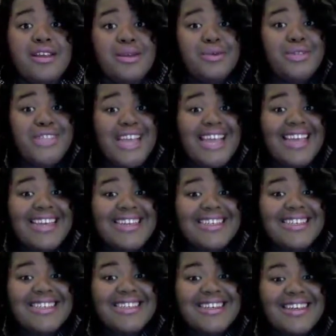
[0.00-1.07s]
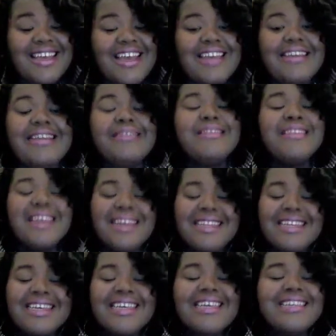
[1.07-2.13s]
change. And
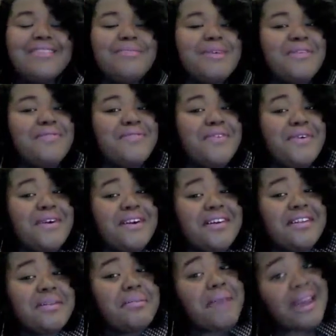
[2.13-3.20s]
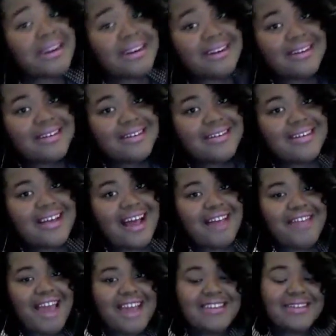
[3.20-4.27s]
luckily it's been for the better. I've
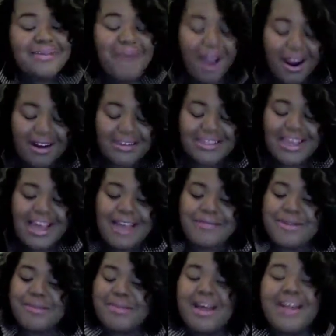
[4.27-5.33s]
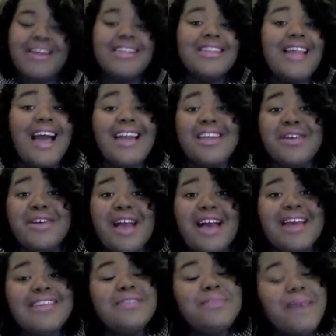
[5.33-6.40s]
had some hard times, I'm not gonna lie to you
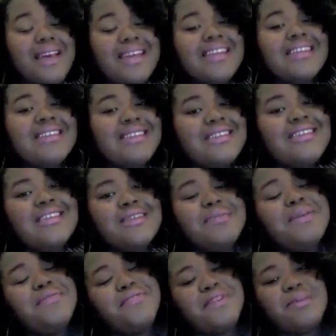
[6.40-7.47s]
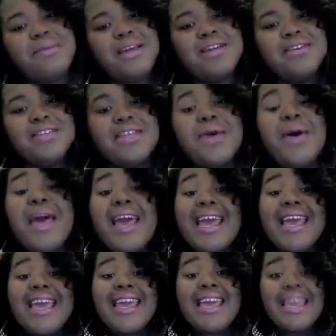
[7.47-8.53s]
guys, but it's been for the better. So
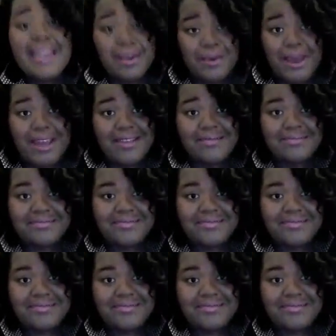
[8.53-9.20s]
anyway,